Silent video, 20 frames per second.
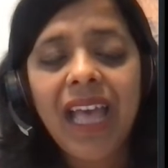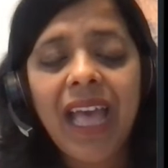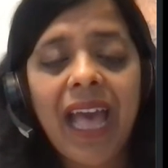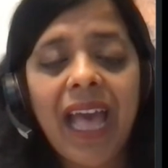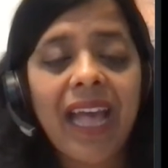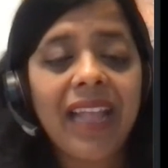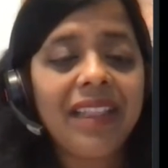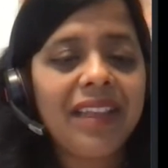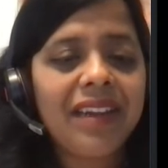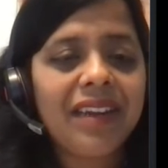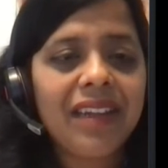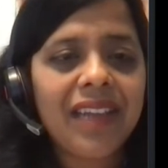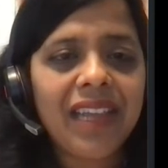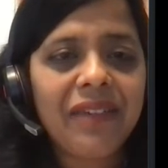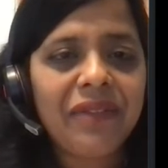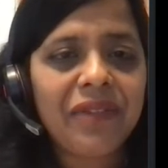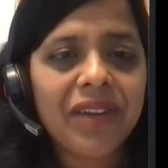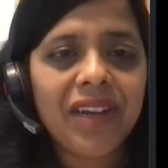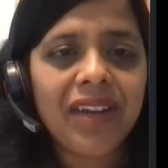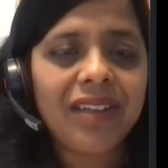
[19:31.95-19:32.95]
And there are
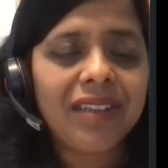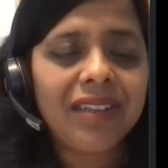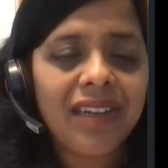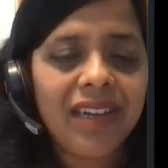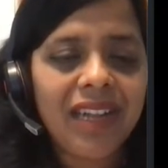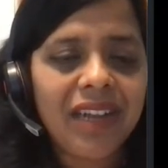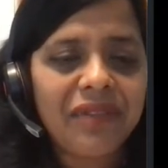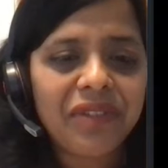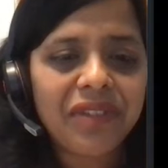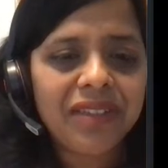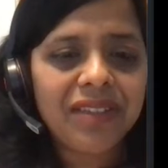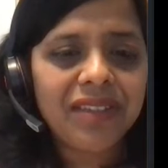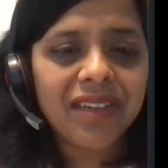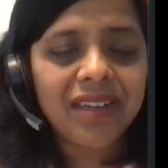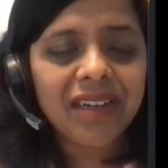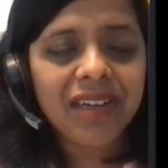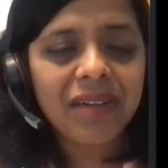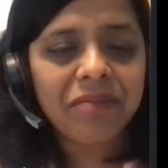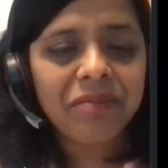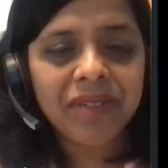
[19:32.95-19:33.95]
even other levels
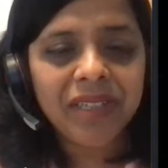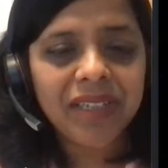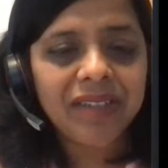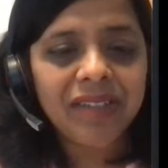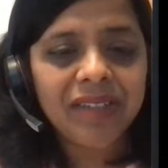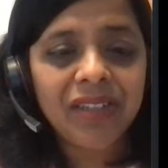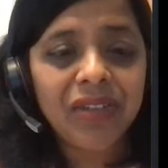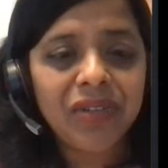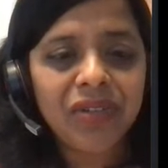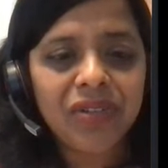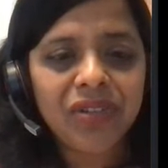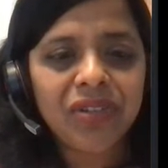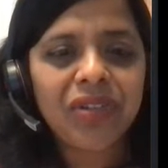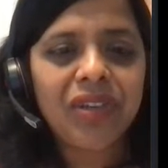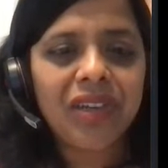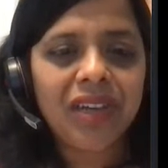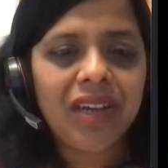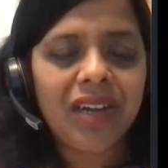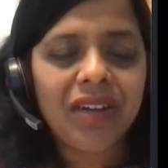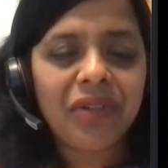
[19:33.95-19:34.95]
that companies use to
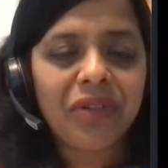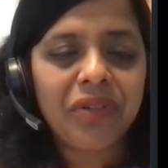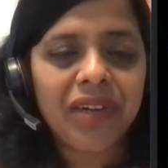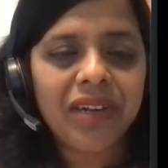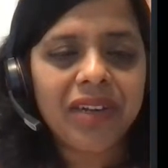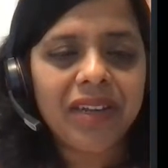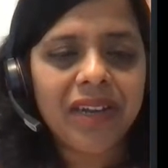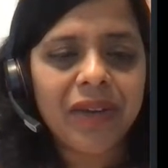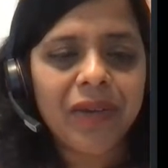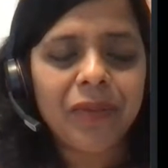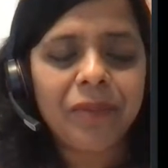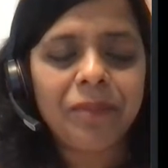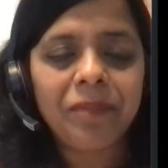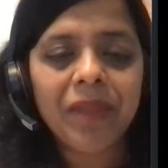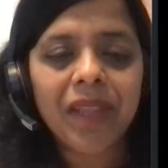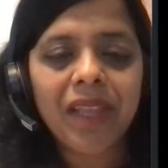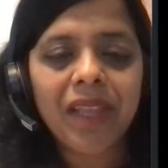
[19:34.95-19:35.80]
drill down.